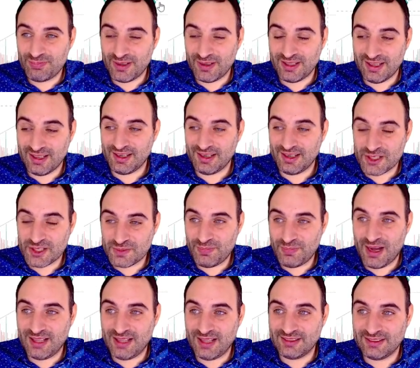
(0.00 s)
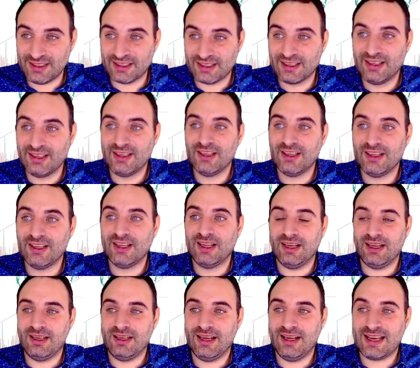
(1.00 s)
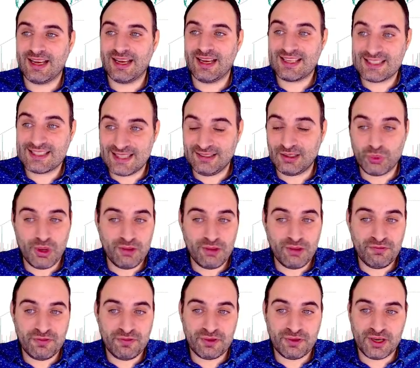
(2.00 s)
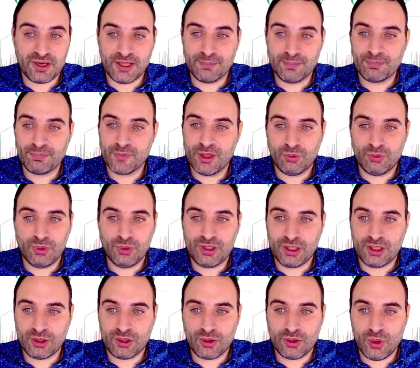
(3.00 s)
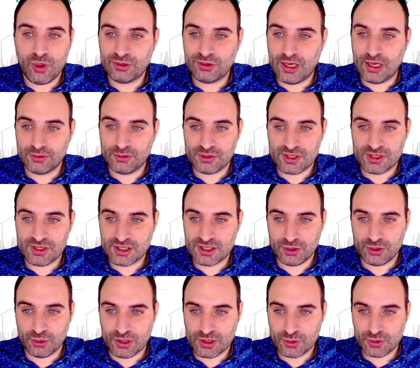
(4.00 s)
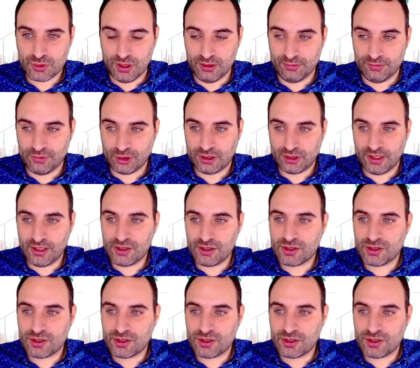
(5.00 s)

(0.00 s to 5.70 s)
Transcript: expanding extended wave 3, we can go down to 62 as well, okay?